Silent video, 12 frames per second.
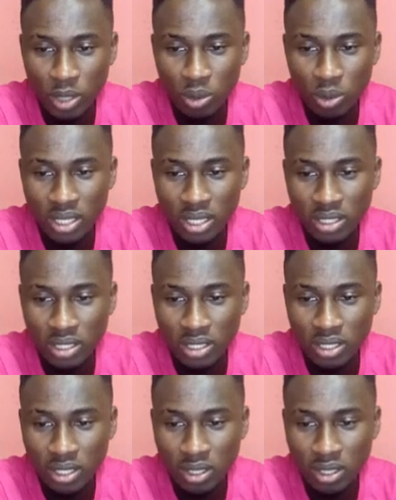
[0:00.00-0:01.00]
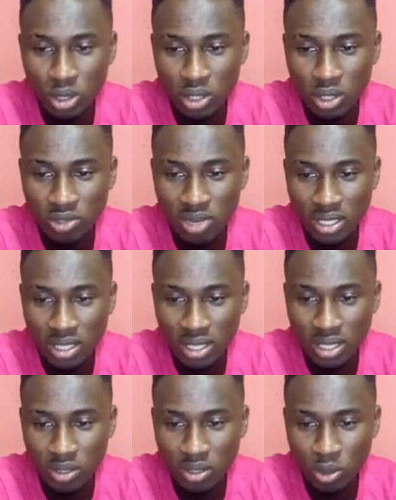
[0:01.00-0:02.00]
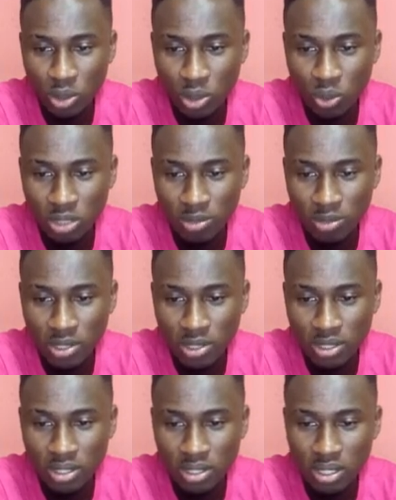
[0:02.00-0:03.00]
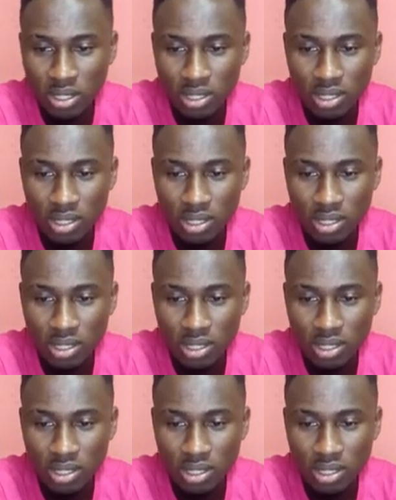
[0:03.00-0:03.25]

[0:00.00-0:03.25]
You can just right click on the workspaces